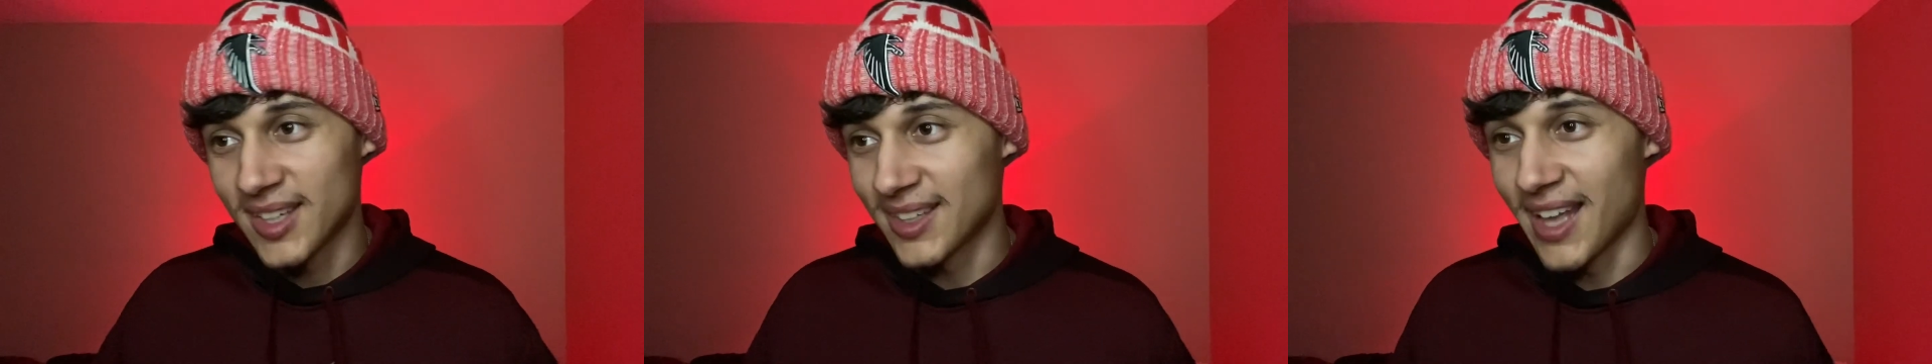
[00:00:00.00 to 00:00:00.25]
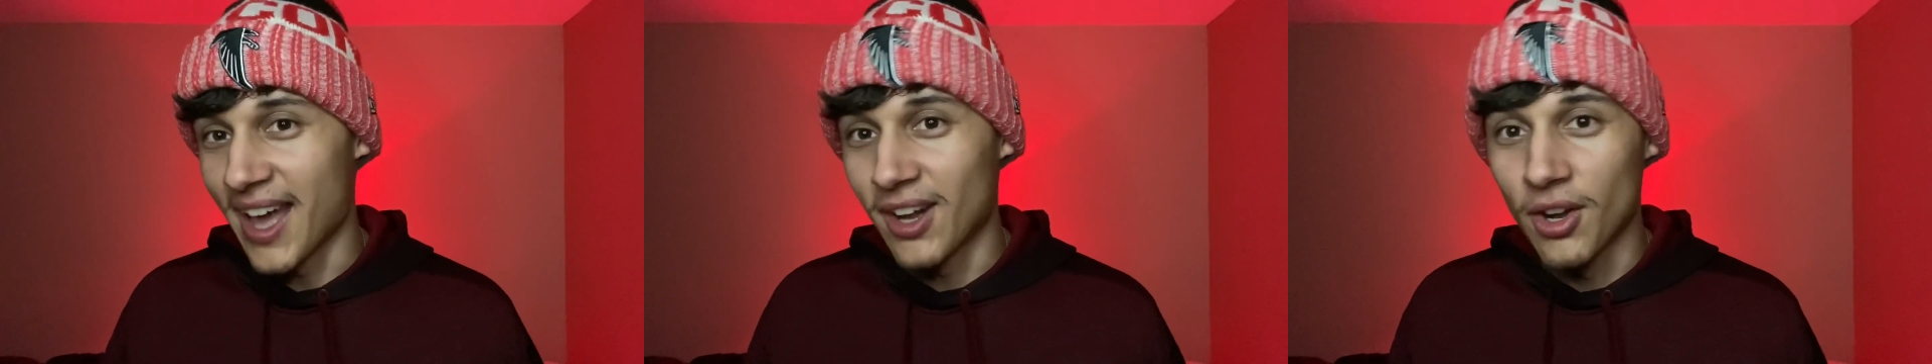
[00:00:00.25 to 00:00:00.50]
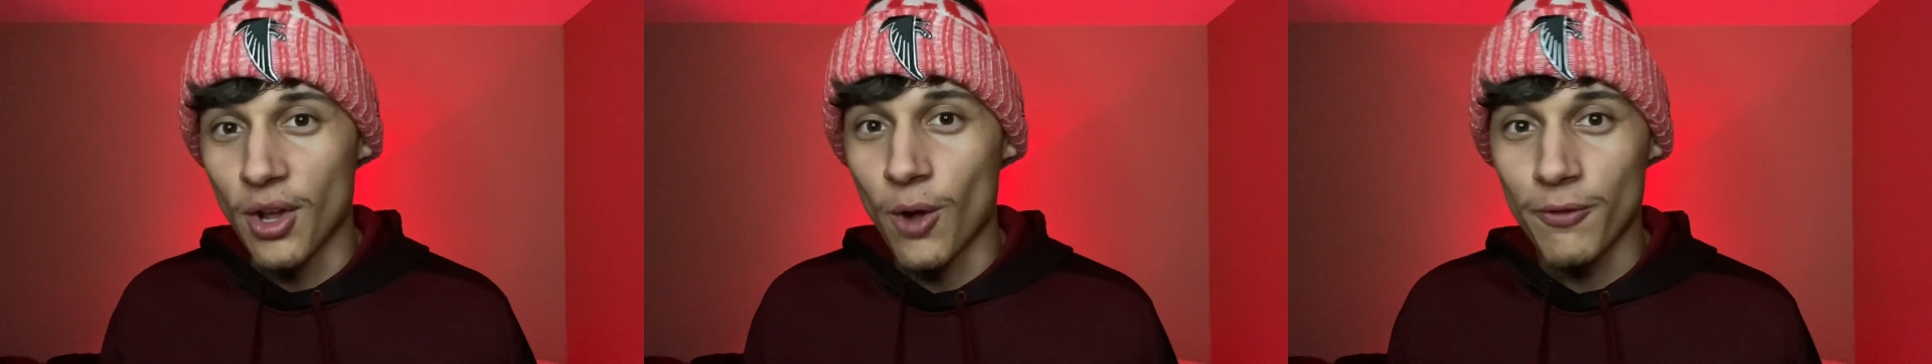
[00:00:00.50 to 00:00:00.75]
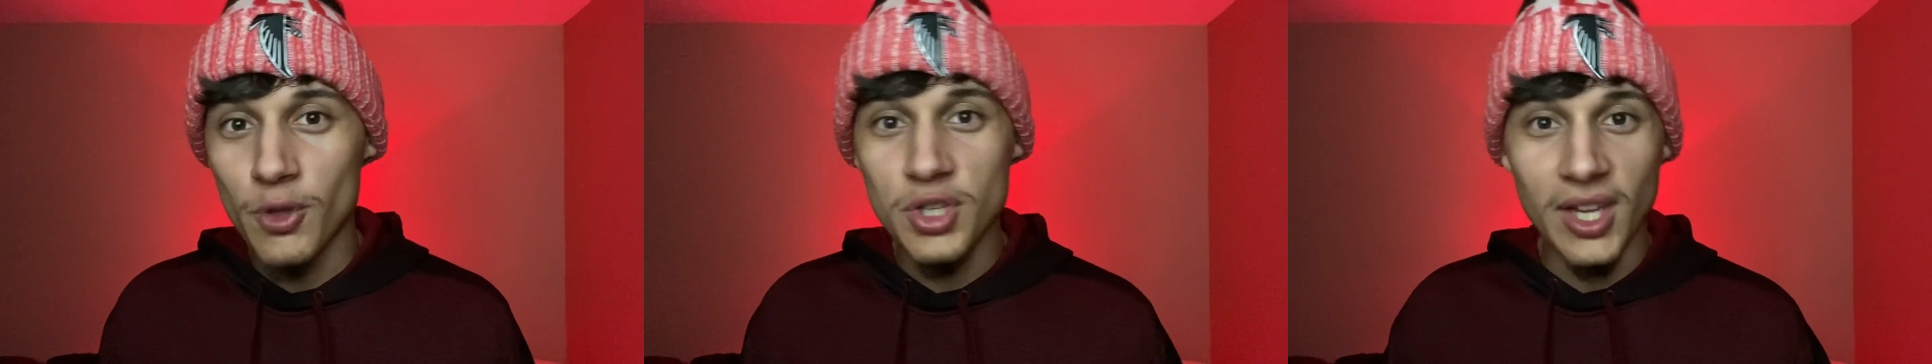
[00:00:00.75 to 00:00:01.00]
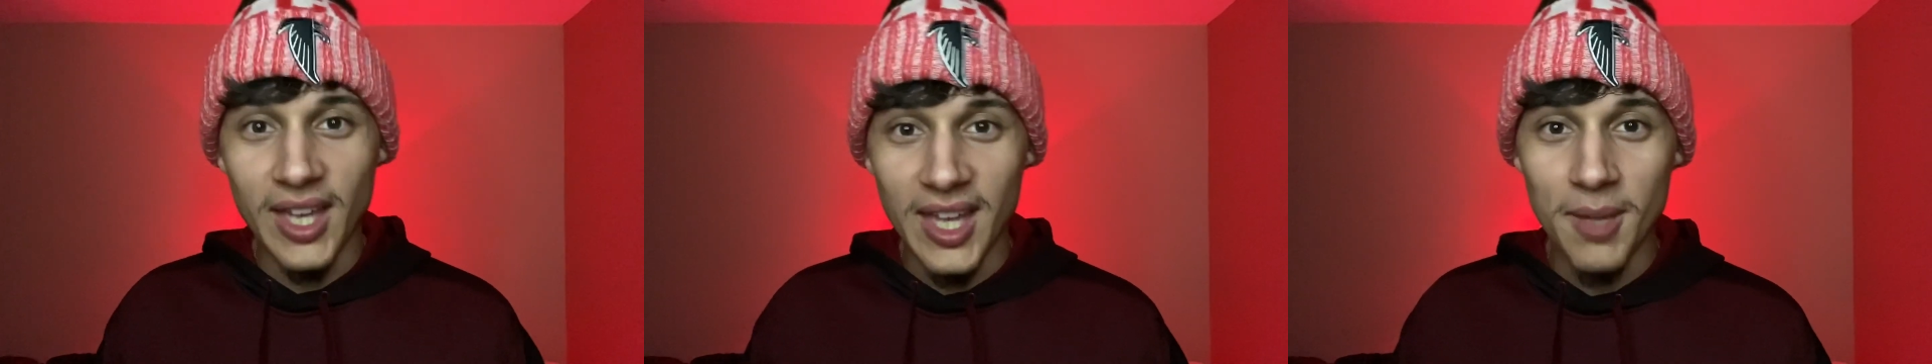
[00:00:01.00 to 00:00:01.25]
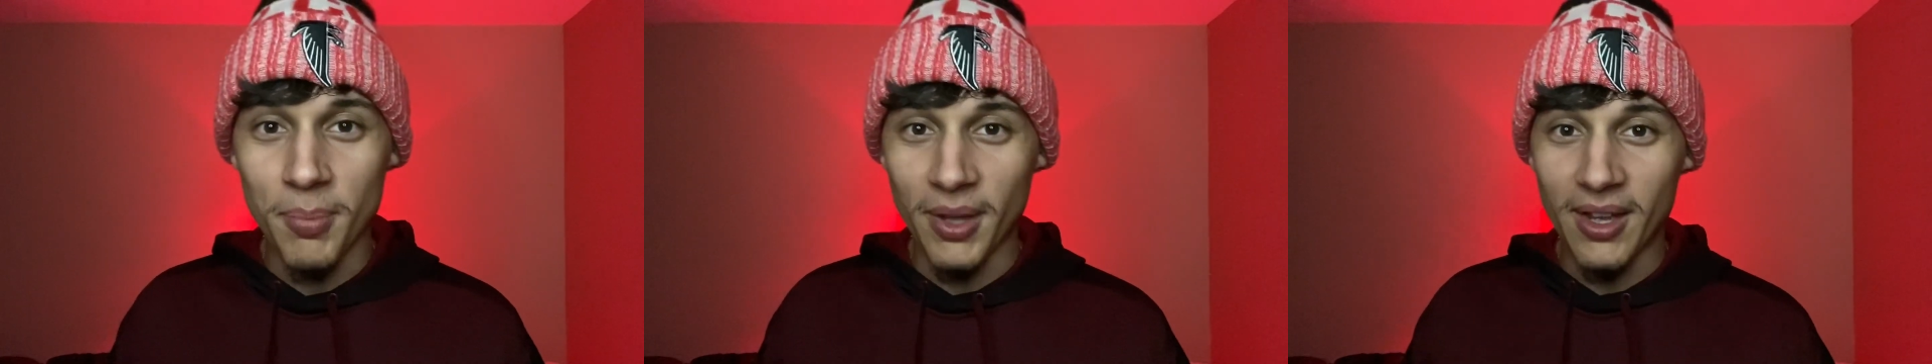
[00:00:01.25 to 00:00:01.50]
I don't know if you should
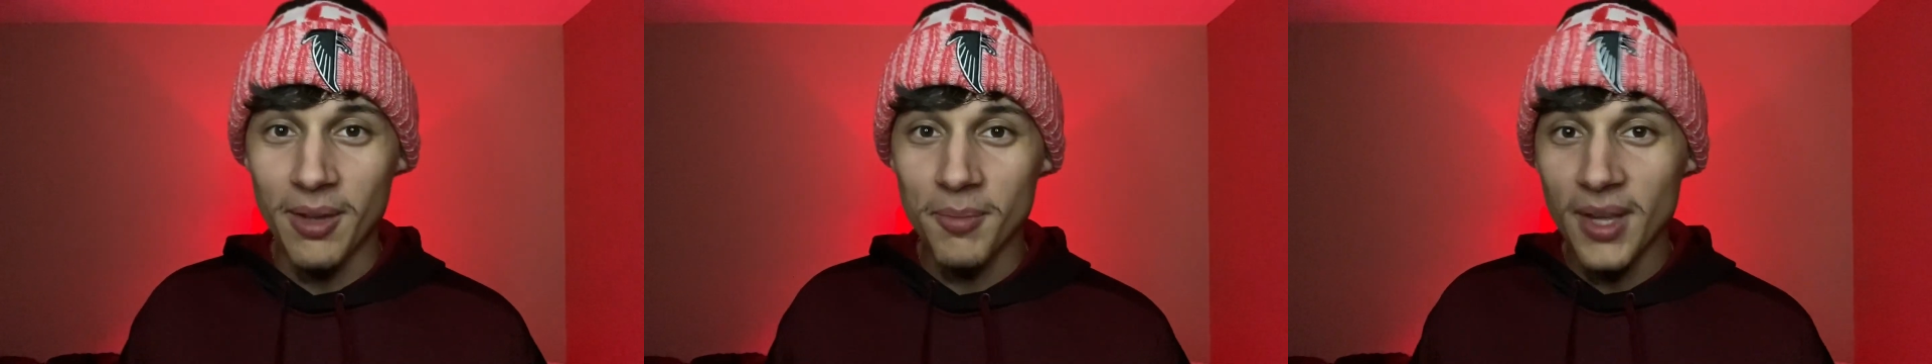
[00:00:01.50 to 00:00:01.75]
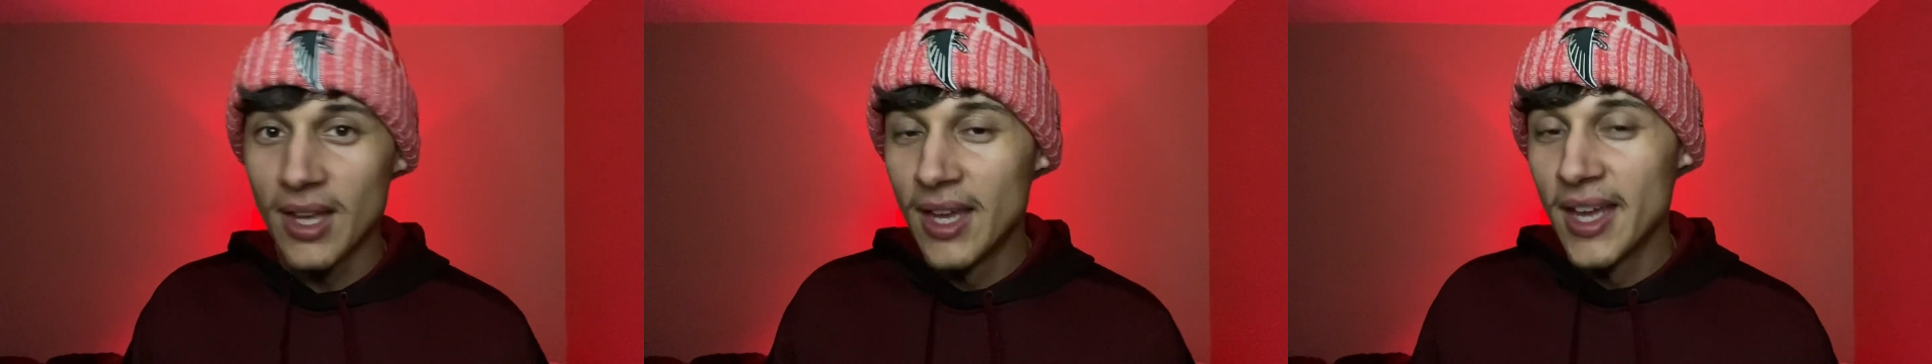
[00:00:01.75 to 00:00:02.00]
keep him.